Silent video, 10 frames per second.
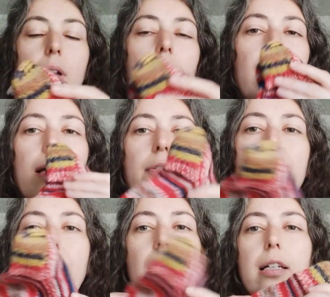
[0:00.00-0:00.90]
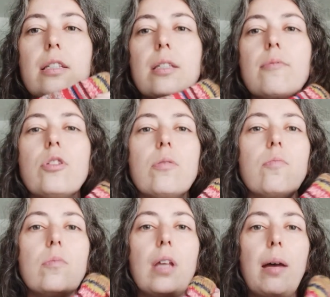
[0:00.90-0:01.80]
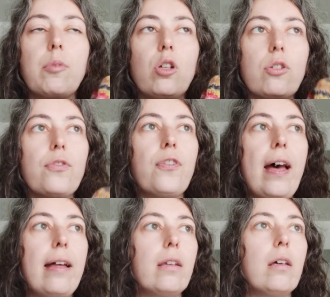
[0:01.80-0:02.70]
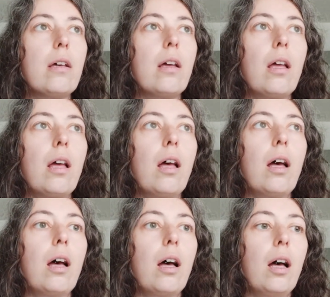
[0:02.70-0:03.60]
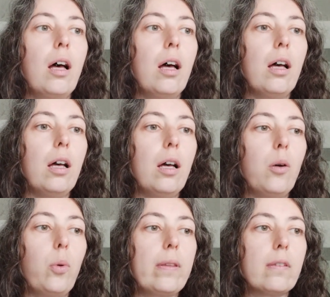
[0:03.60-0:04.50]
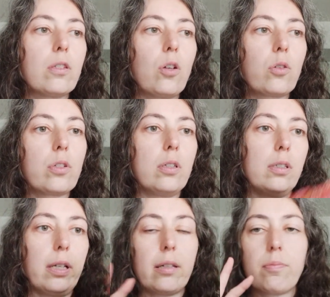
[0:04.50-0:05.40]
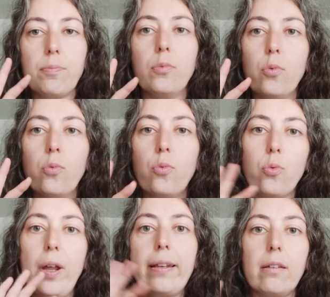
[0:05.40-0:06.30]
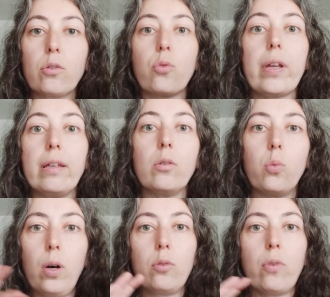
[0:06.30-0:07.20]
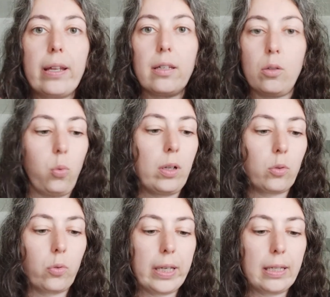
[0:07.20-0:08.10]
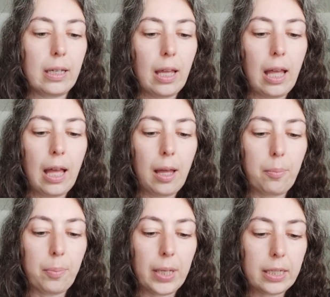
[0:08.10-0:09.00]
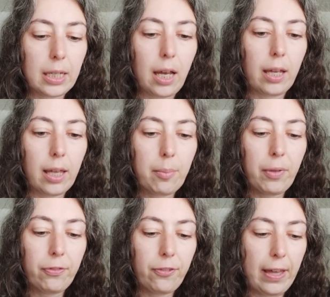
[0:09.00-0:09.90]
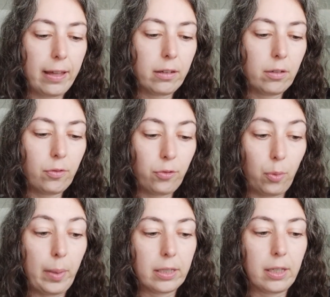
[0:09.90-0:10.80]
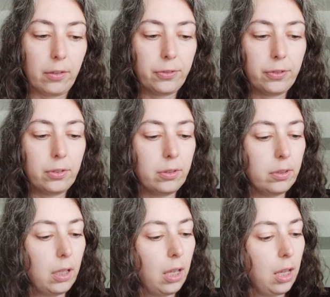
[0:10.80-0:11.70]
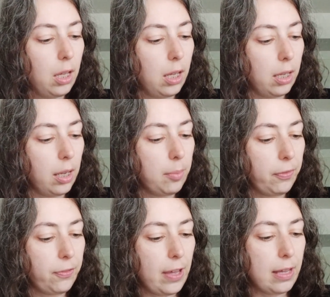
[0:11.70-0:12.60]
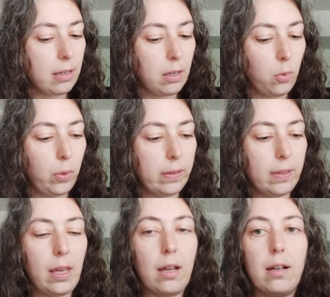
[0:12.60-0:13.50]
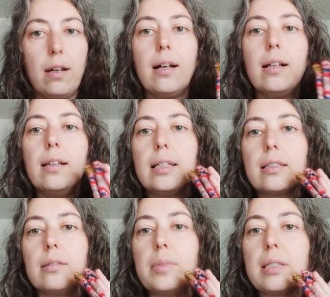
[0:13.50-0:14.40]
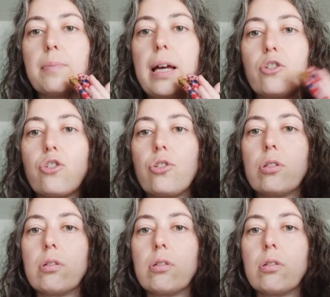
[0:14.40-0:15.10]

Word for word: I love, I, I'm not a fan uh, when the socks are like red and green, one red and one green. But I am a fan for myself. I am a fan when they are a little mismatched.